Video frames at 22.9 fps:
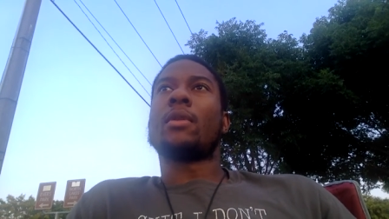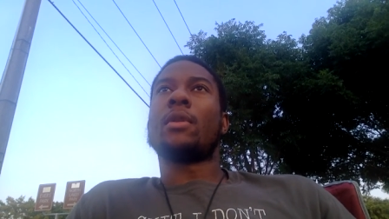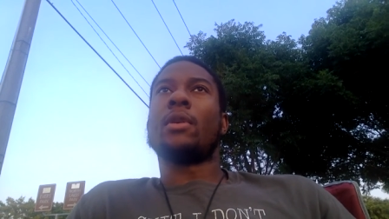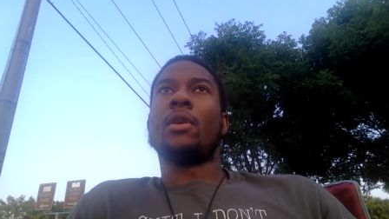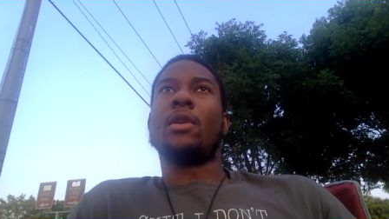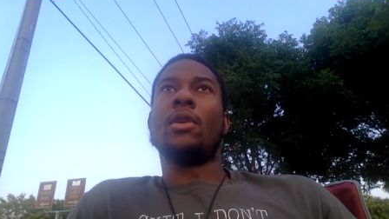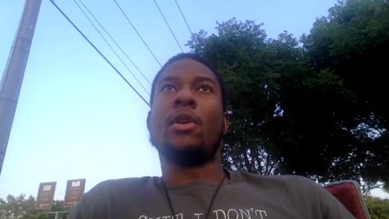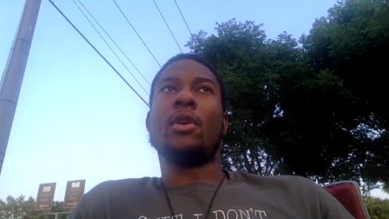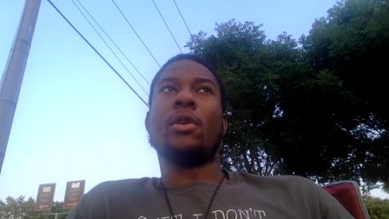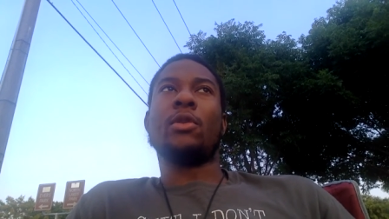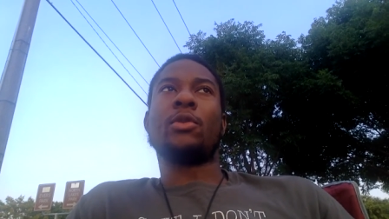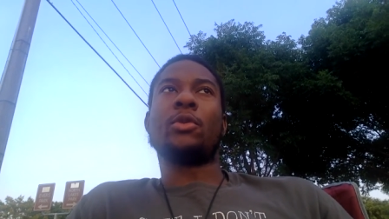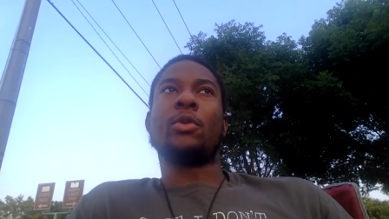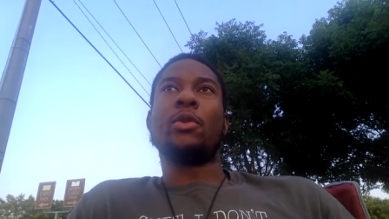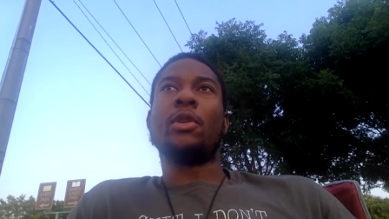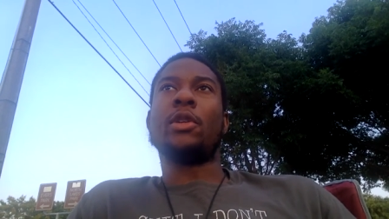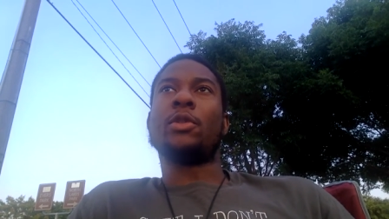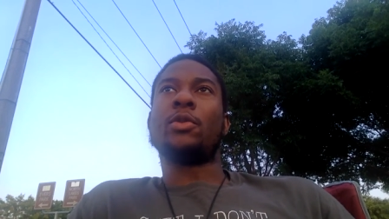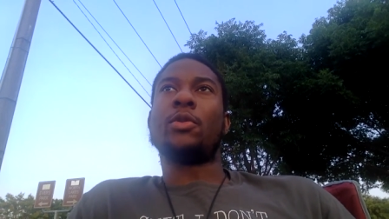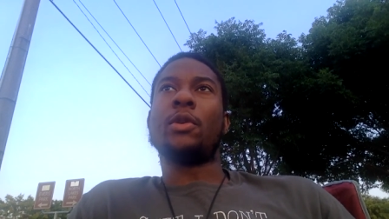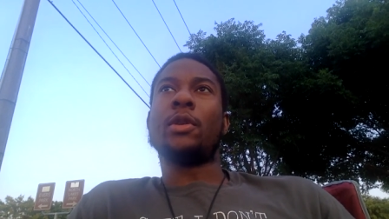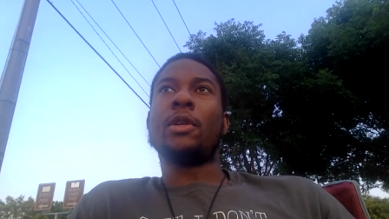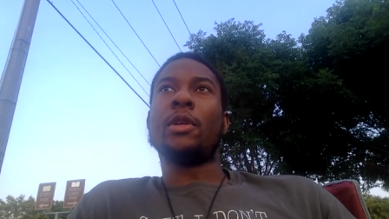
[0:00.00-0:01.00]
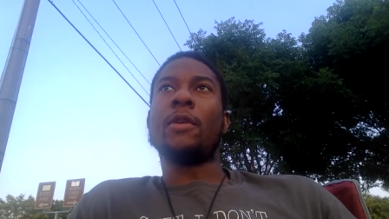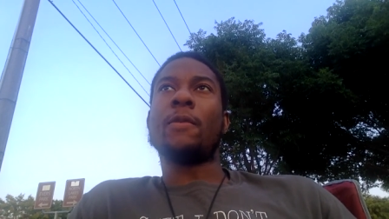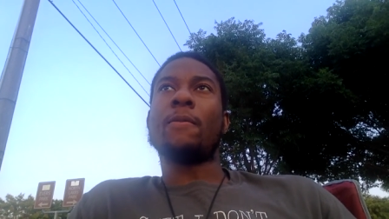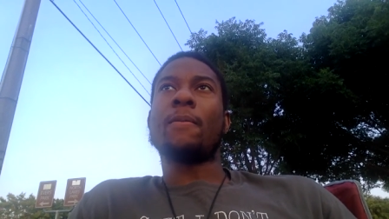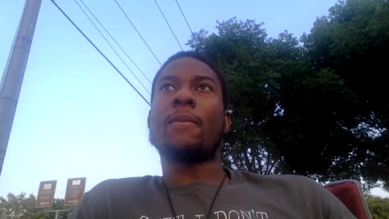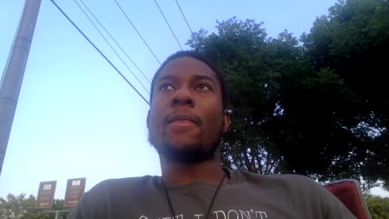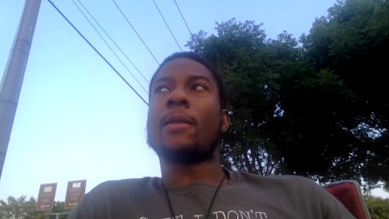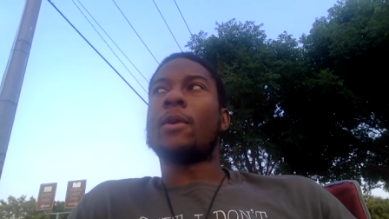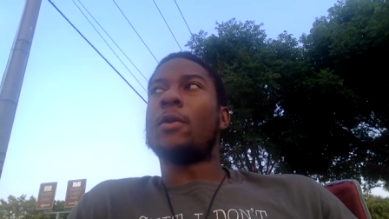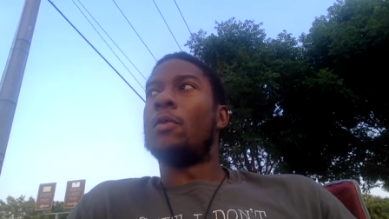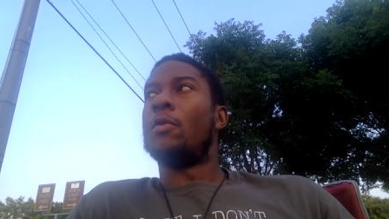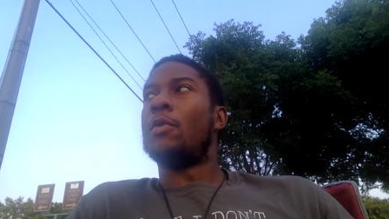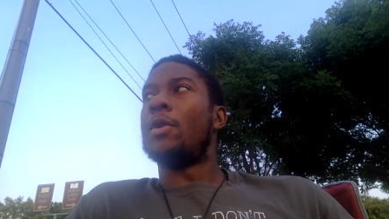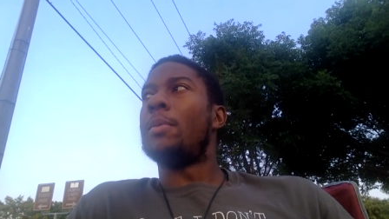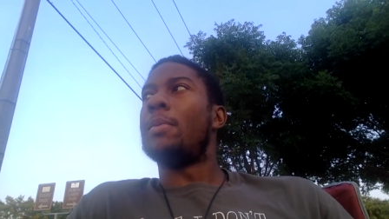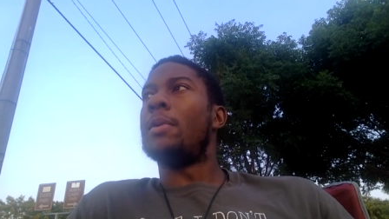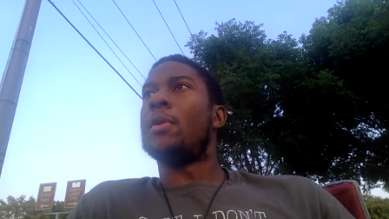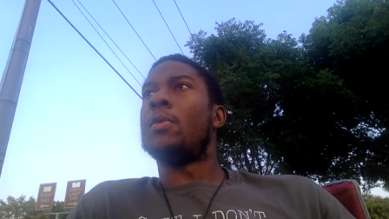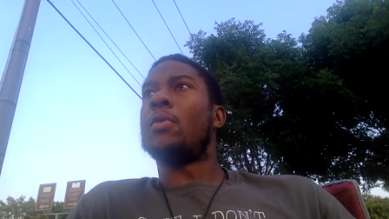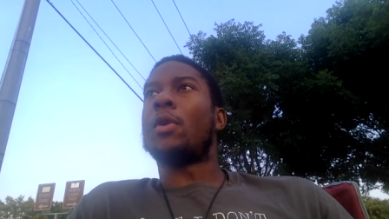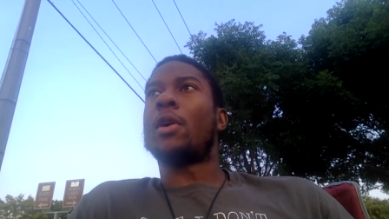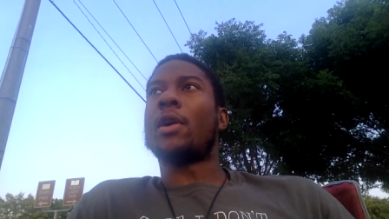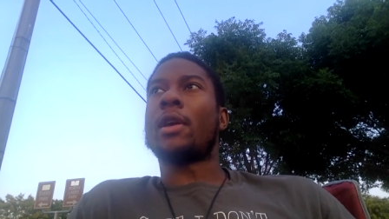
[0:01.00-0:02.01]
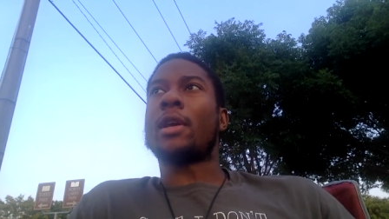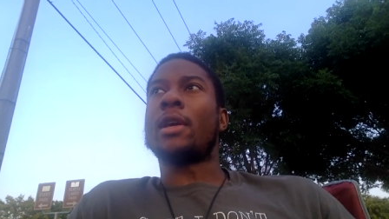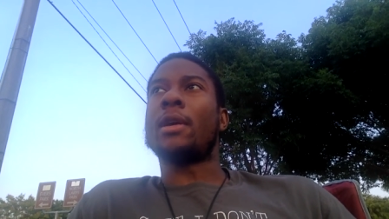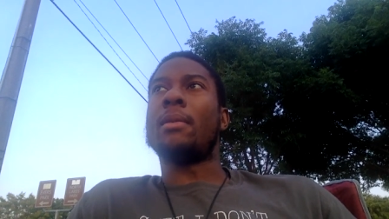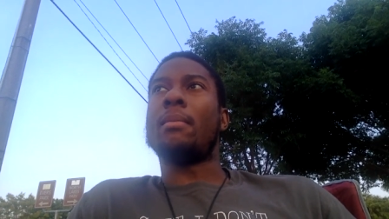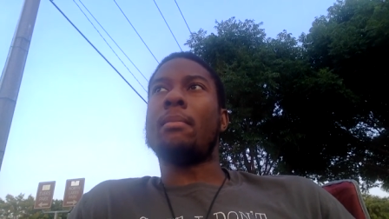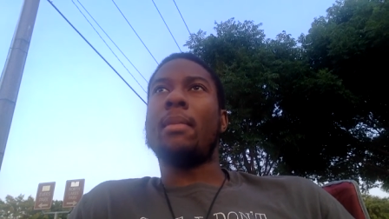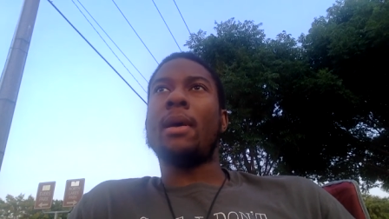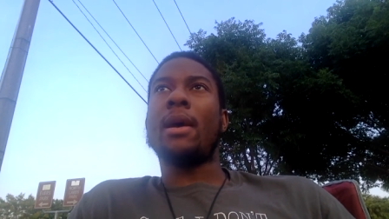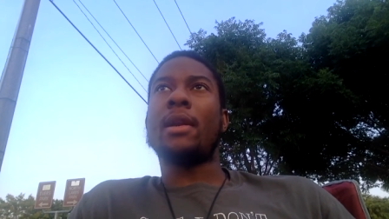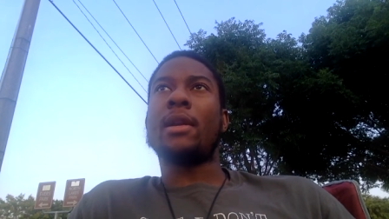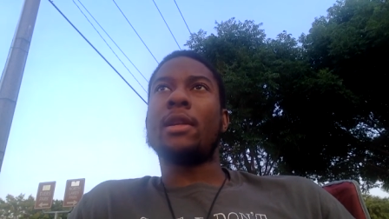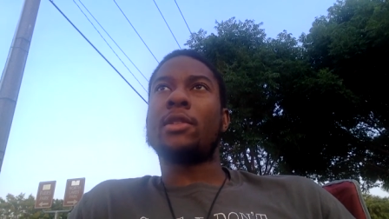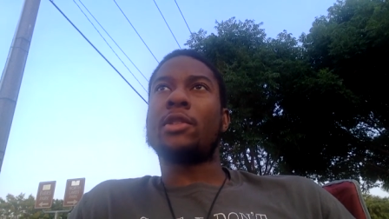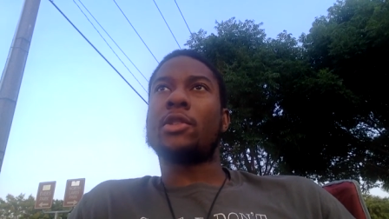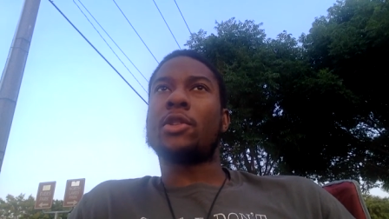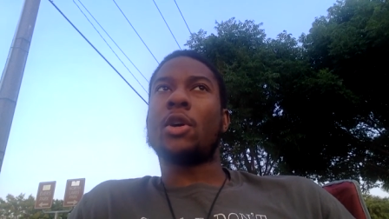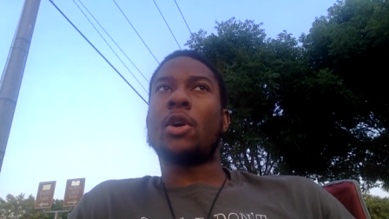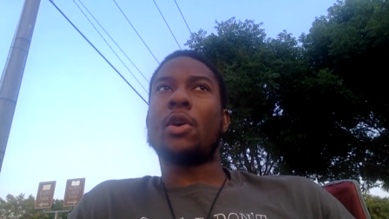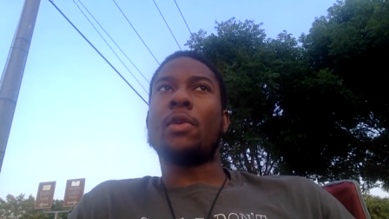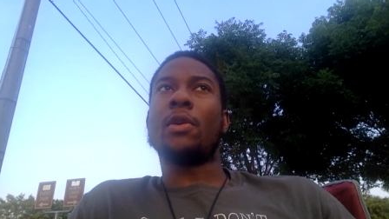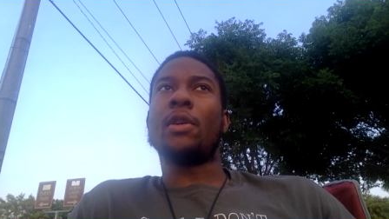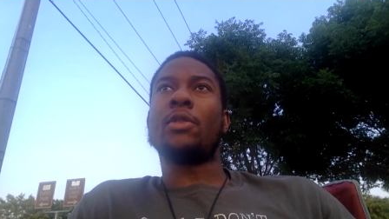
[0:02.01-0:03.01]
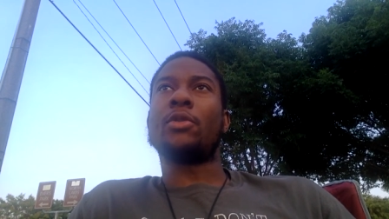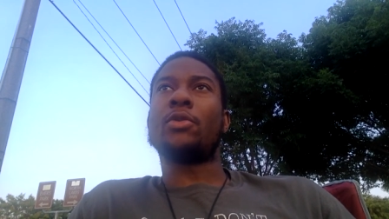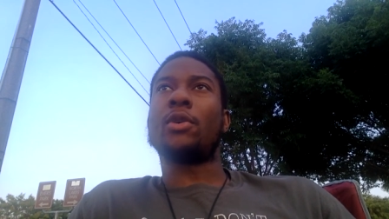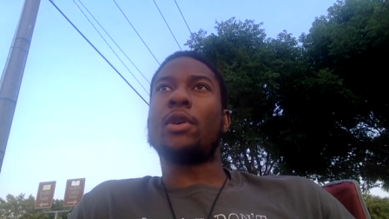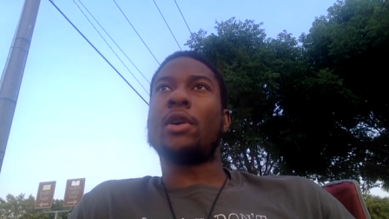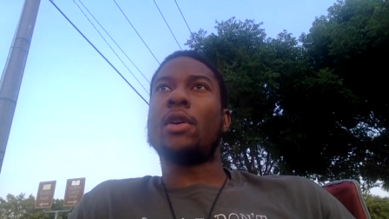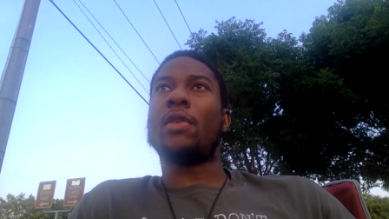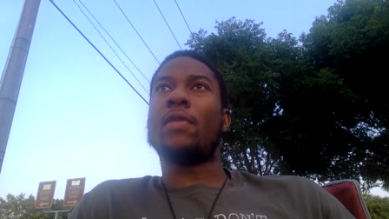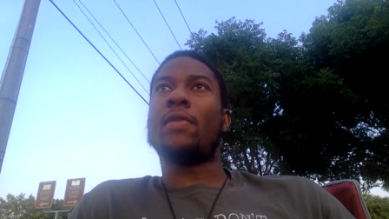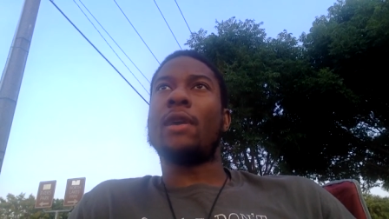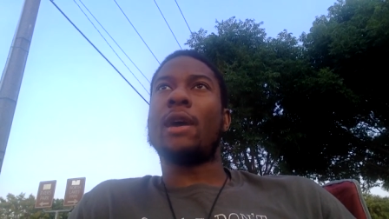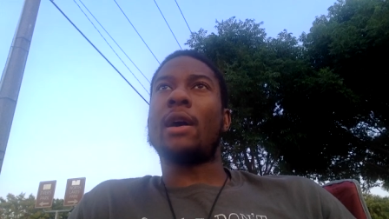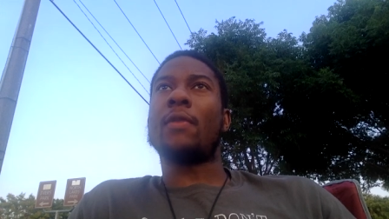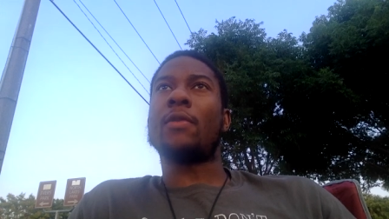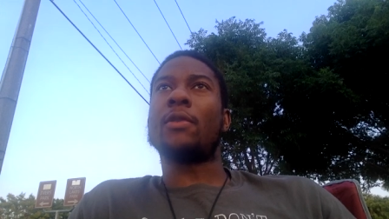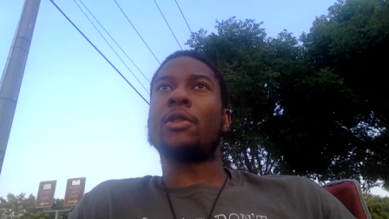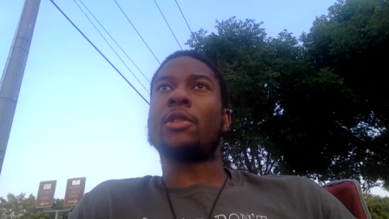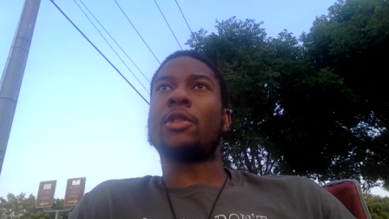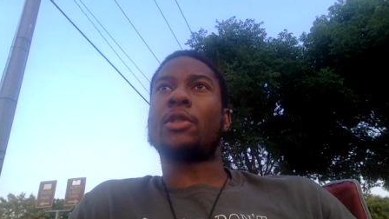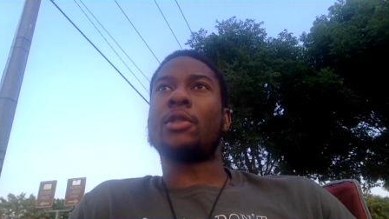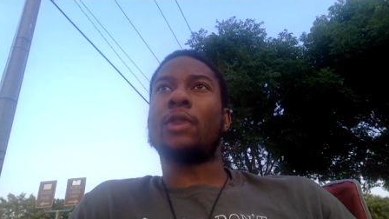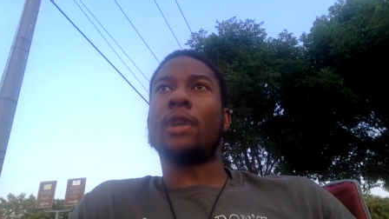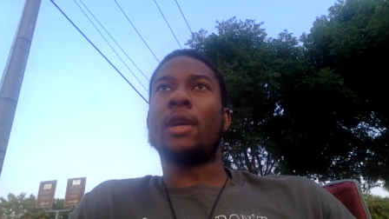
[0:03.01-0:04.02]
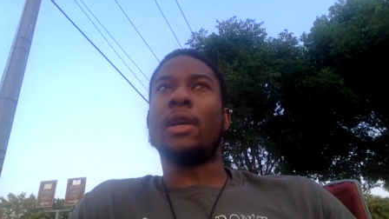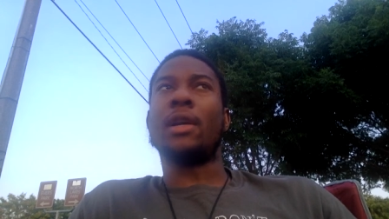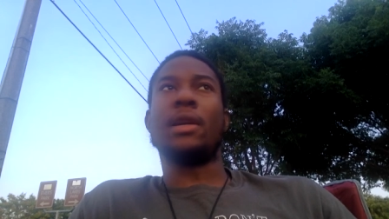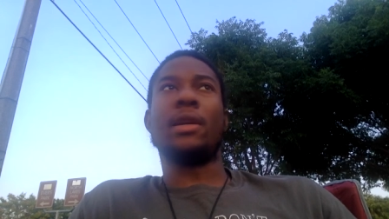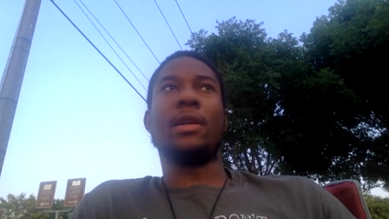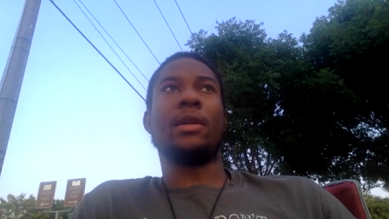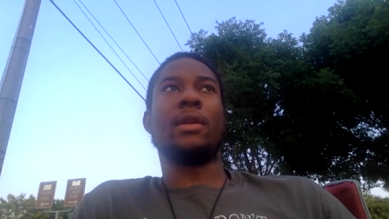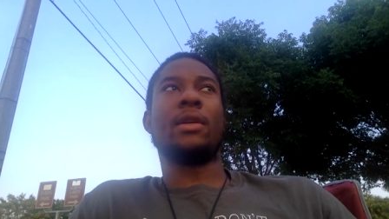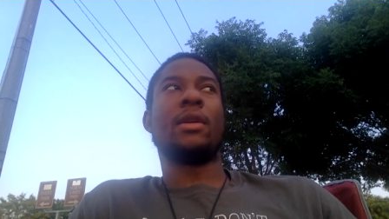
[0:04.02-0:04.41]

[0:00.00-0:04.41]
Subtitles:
you know, in 2020, we've been working mandatory 12 hours straight